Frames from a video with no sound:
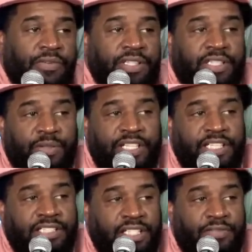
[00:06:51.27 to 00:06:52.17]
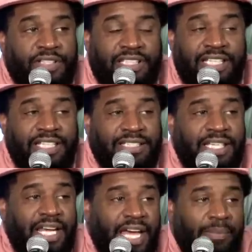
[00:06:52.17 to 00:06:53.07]
different three different
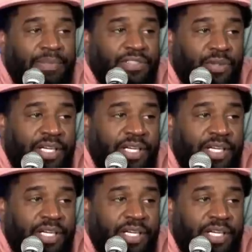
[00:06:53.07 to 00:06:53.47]
things that happen.